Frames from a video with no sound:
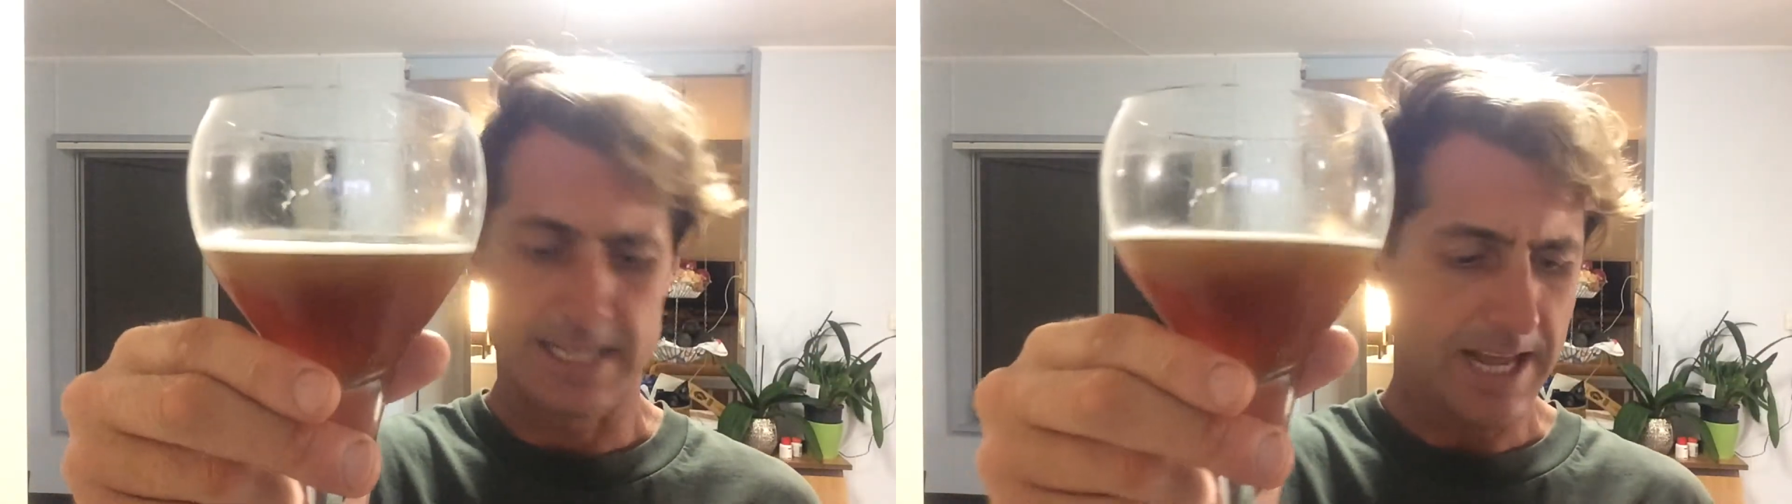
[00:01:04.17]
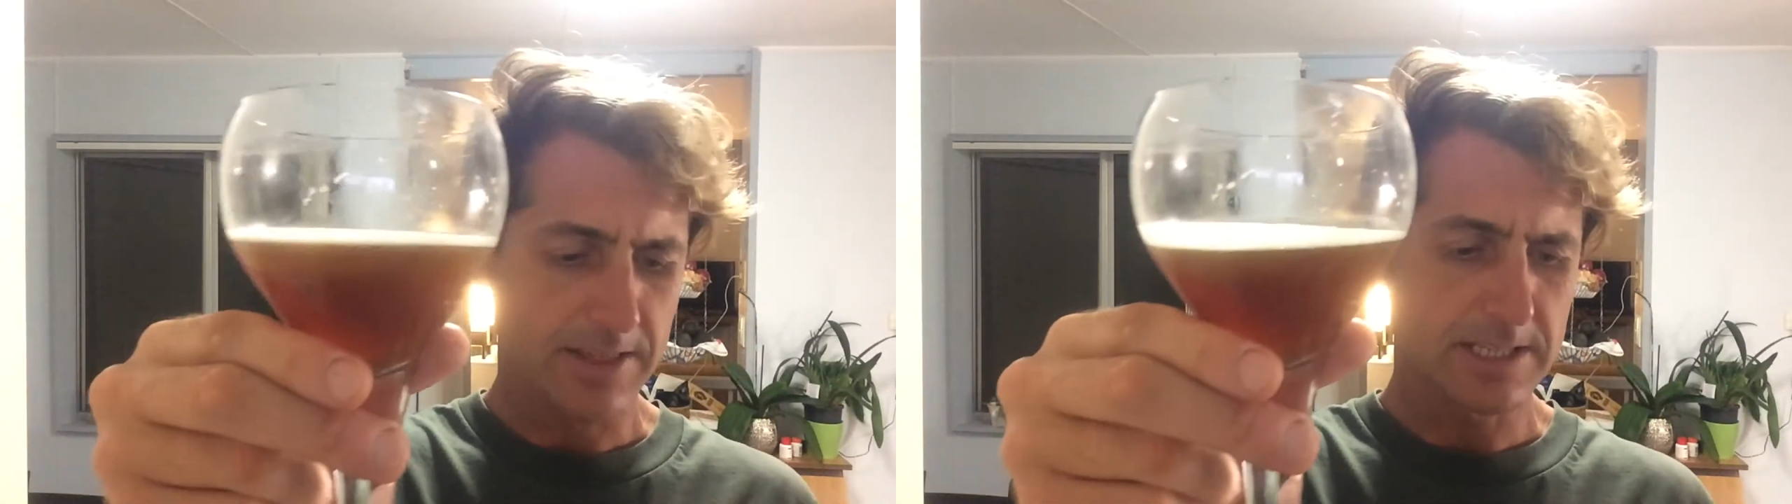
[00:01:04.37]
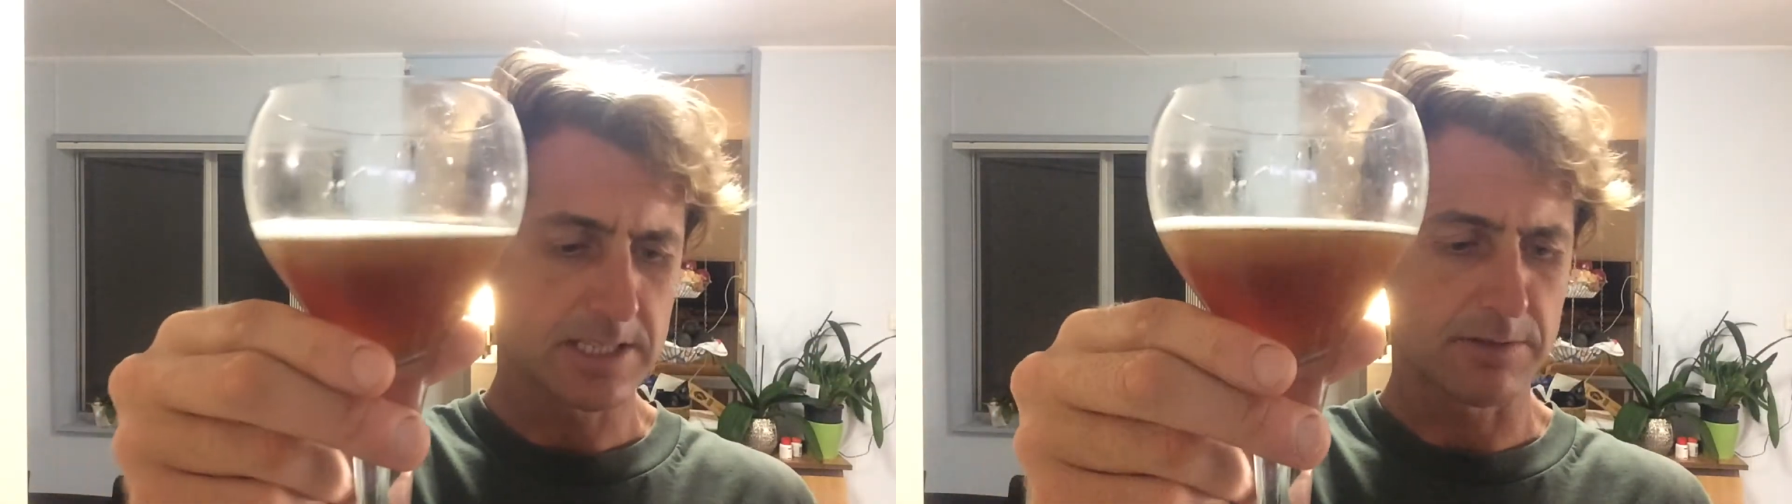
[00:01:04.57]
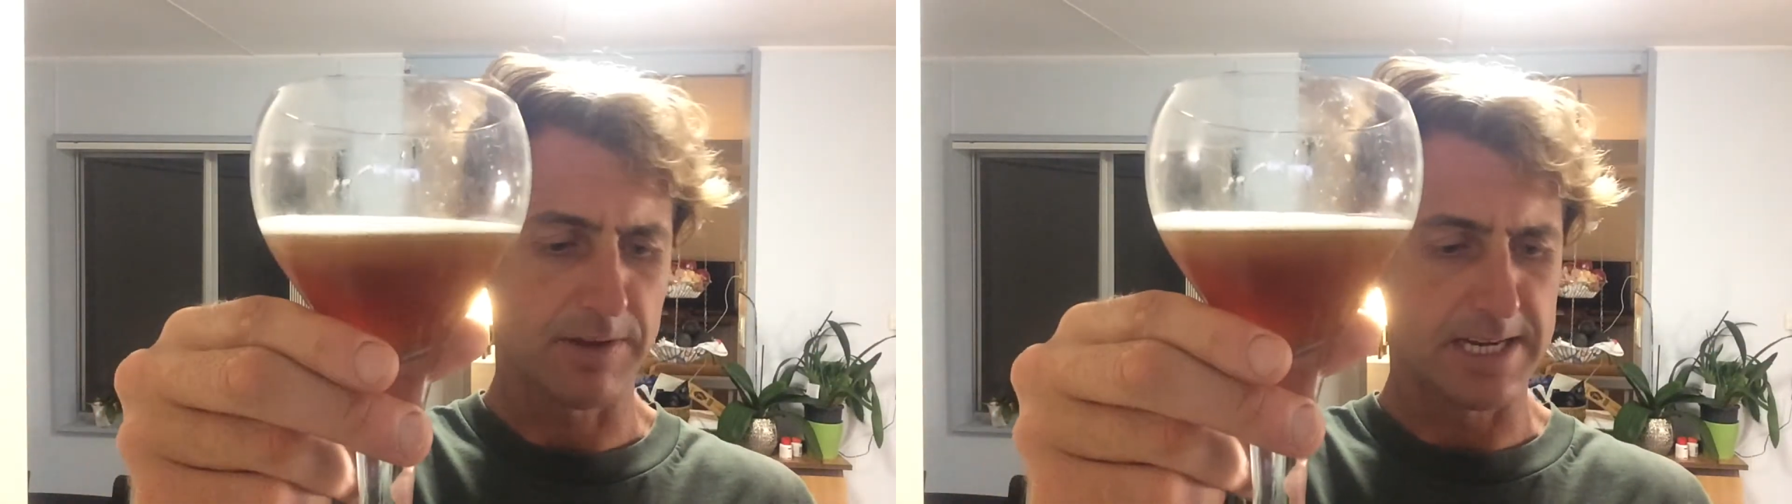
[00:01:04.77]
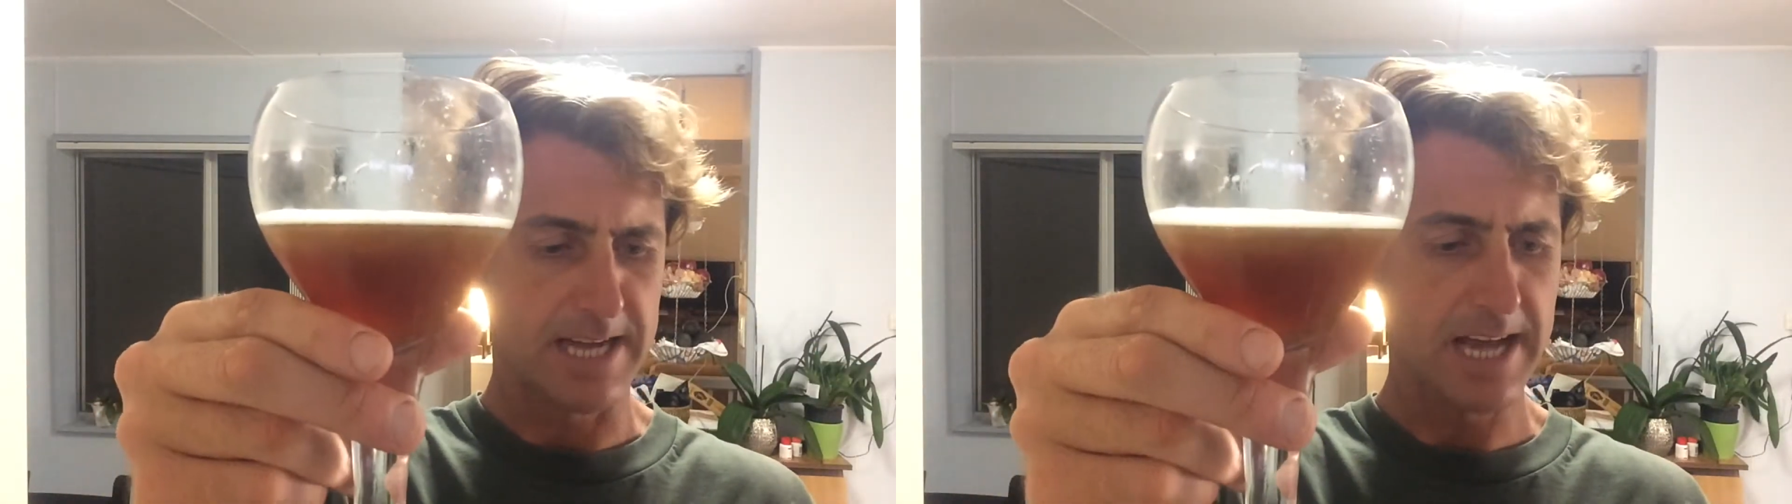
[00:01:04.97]
yeah, this is
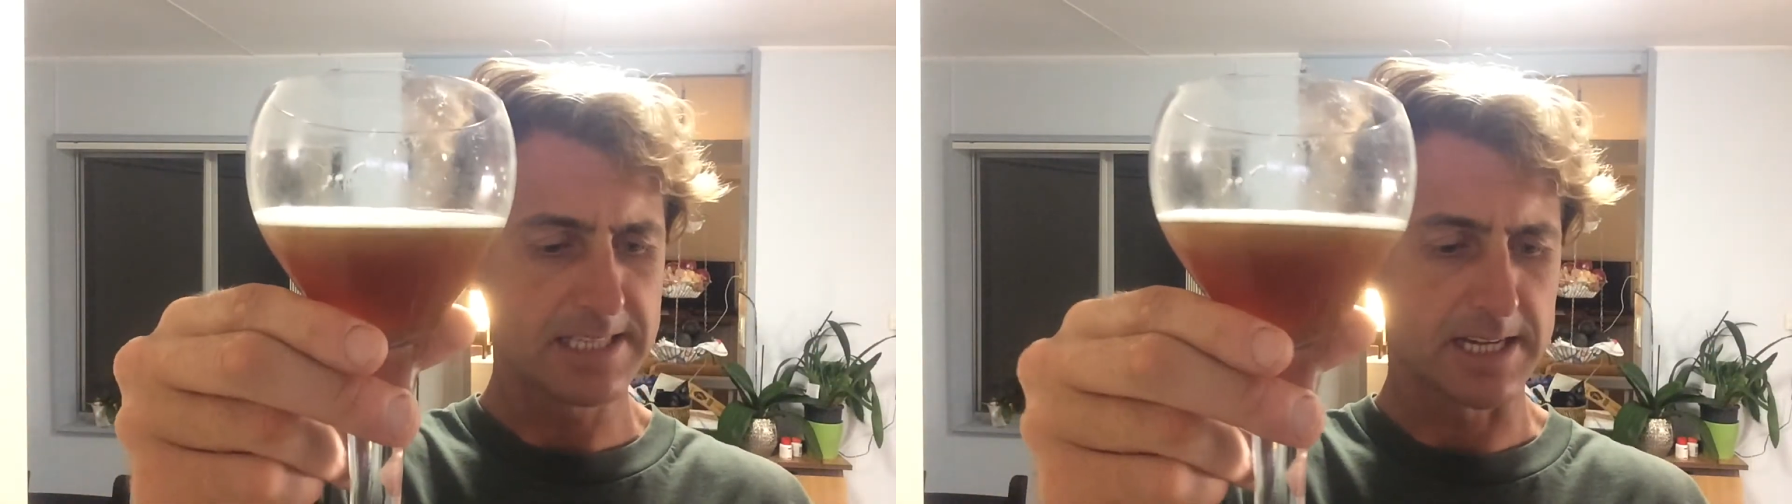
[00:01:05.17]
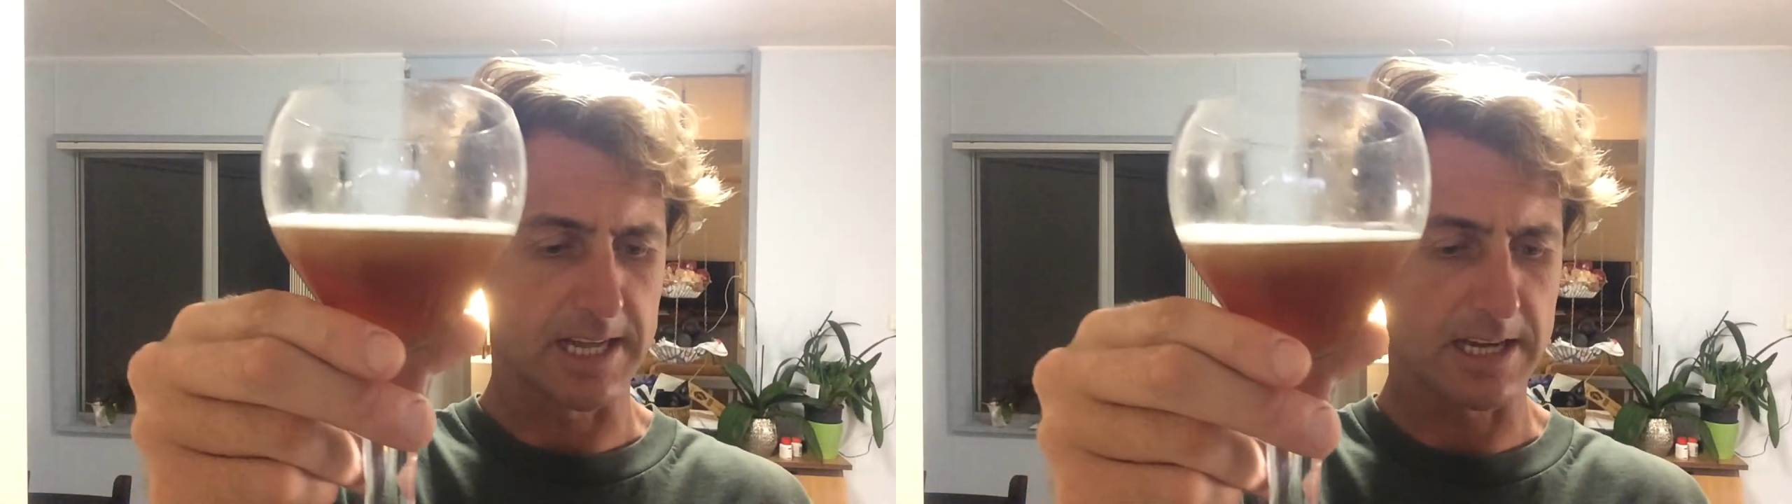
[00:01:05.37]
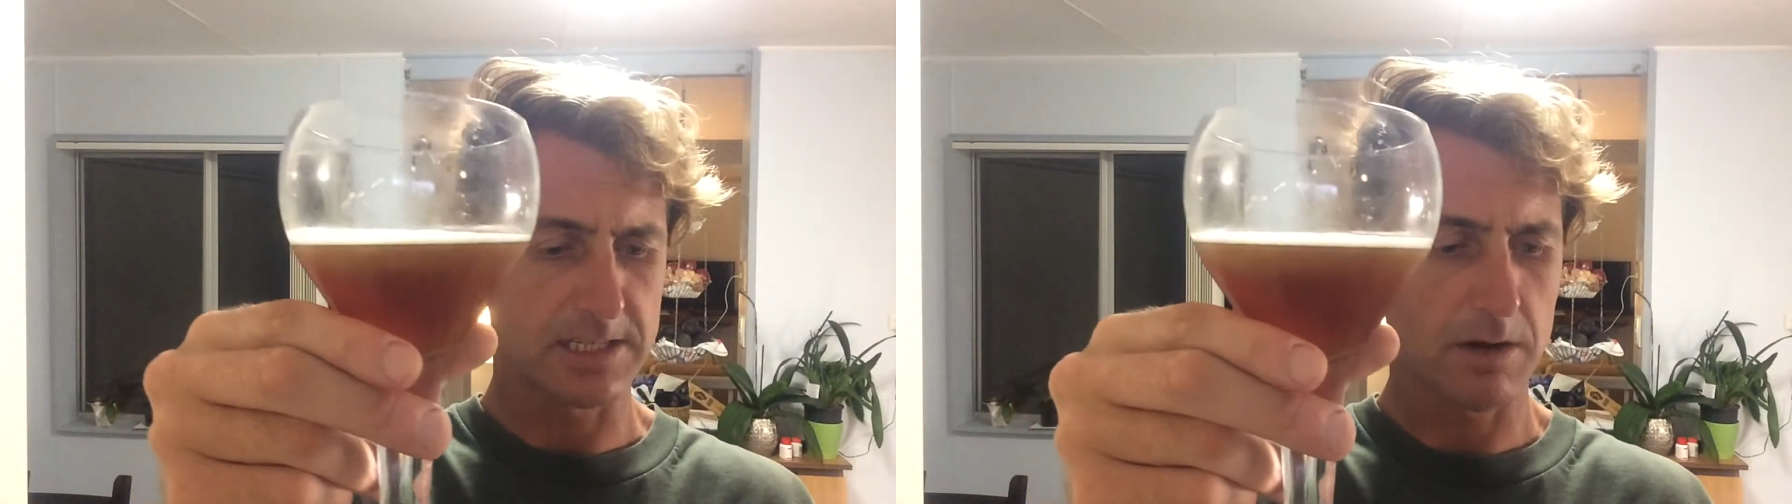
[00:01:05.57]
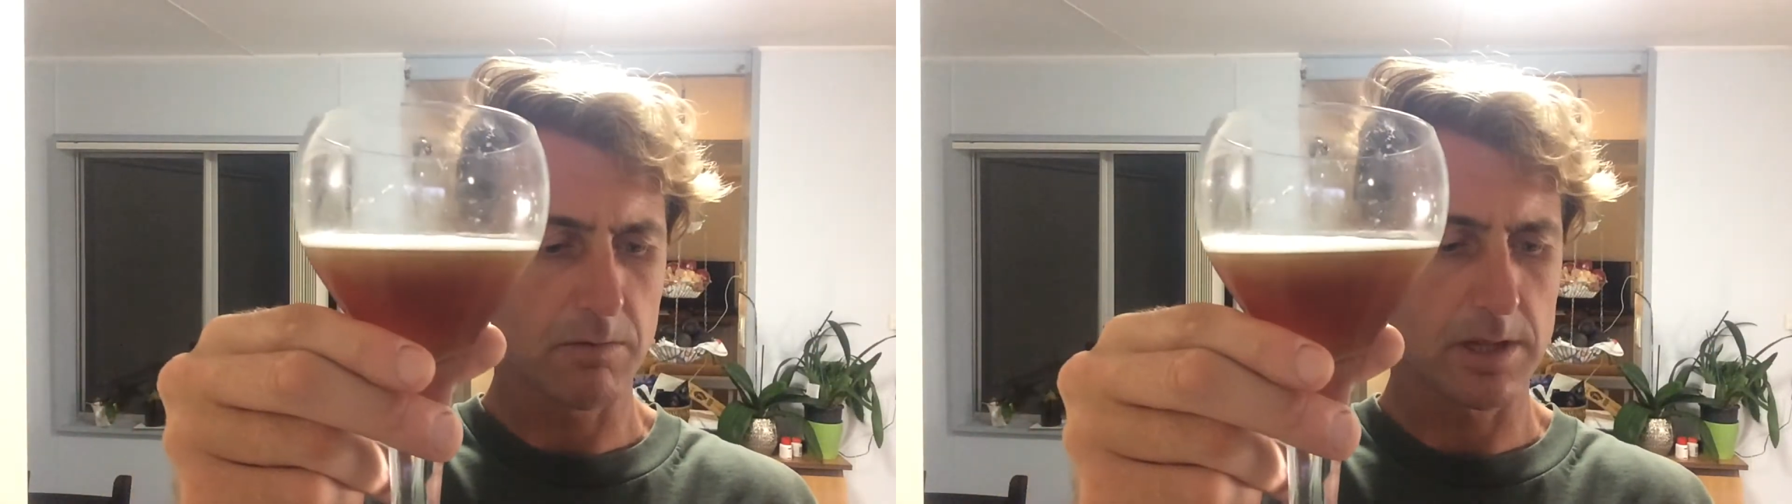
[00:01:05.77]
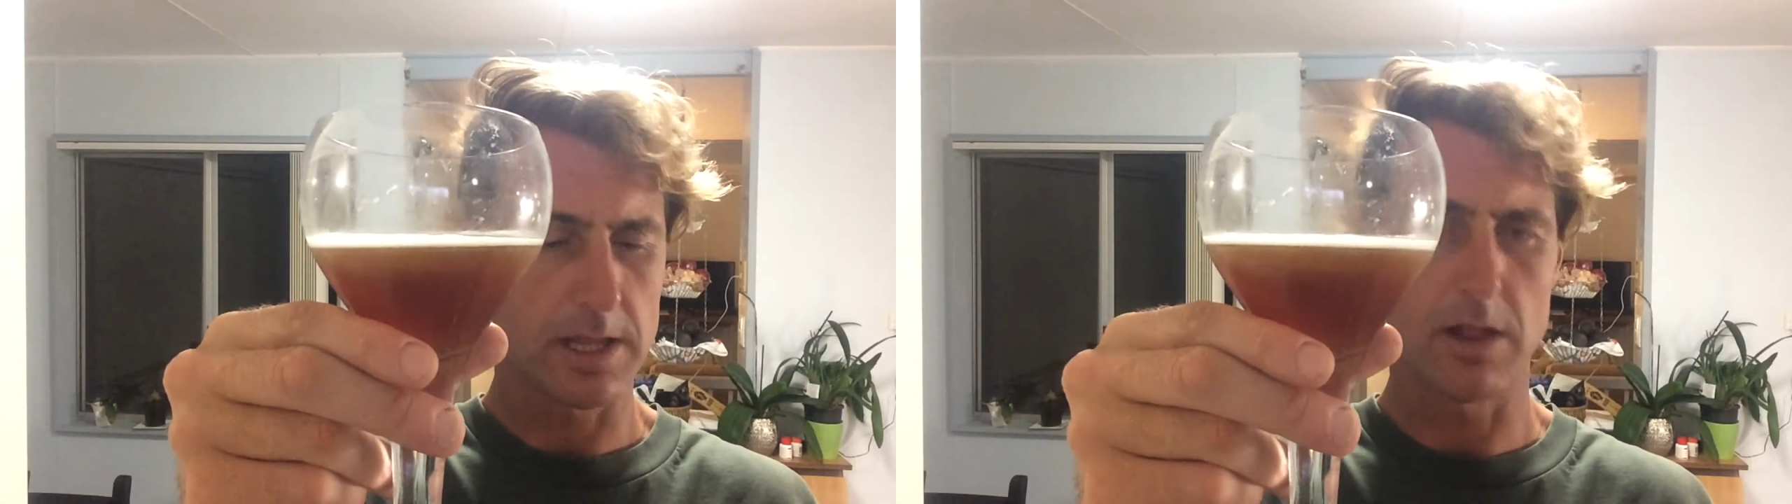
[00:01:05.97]
fantastic, actually. I
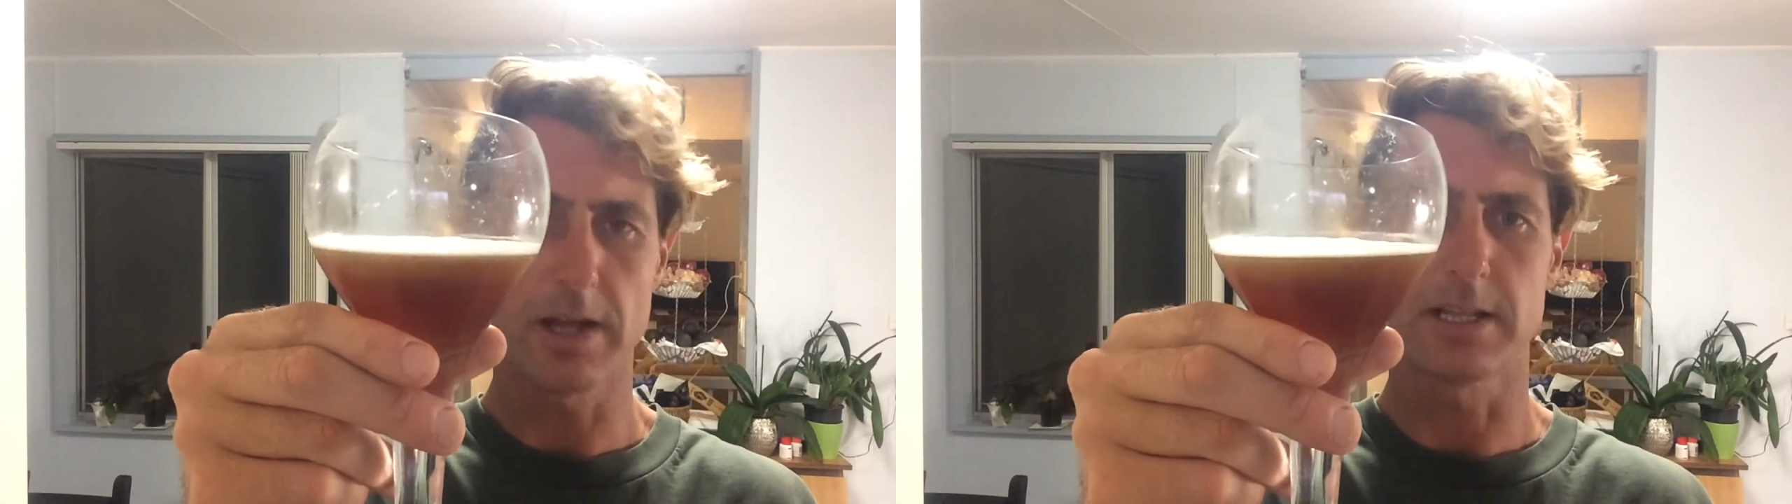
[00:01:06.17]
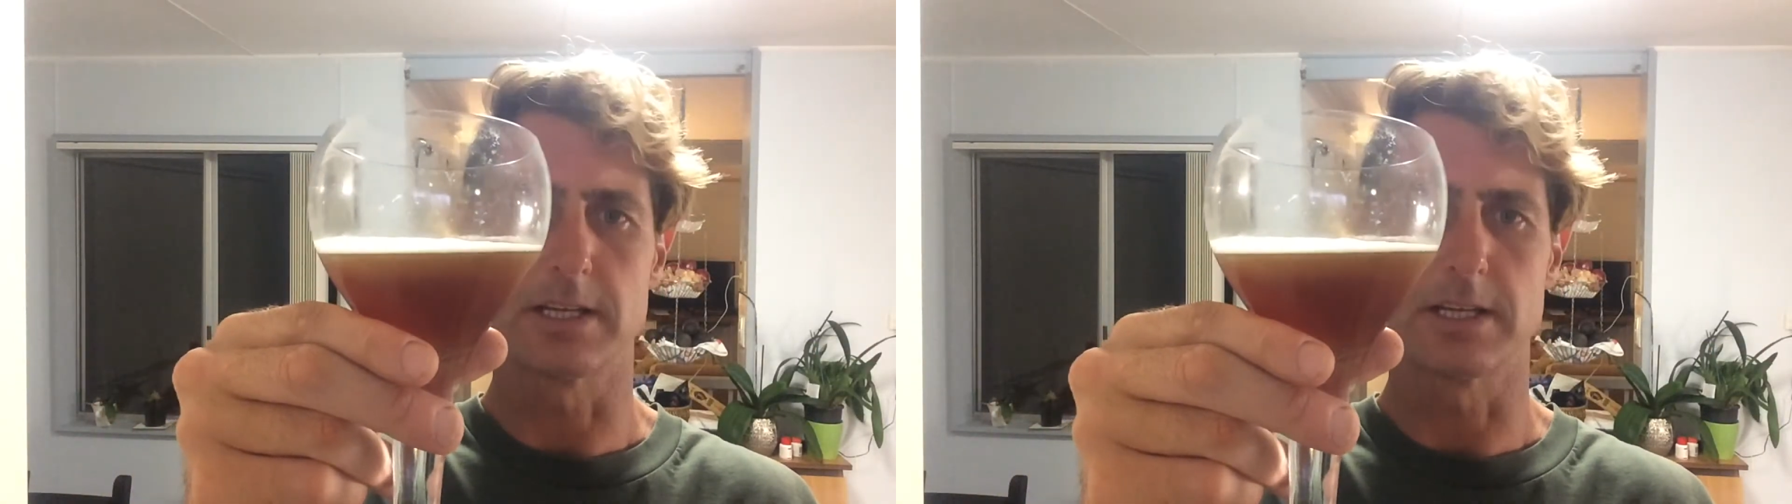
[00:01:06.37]
really like